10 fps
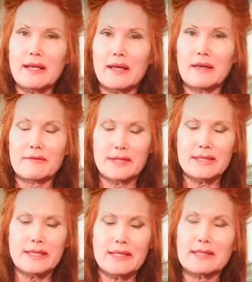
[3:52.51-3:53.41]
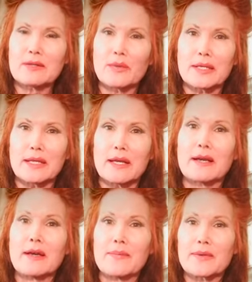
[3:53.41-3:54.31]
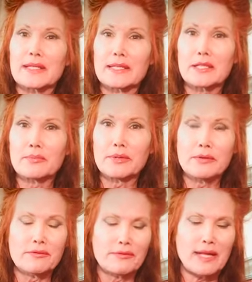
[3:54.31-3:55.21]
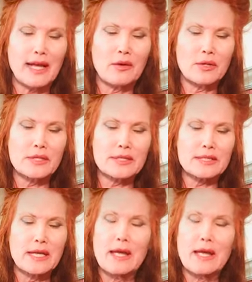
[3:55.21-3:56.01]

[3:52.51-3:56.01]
of the season when the little blue flowers.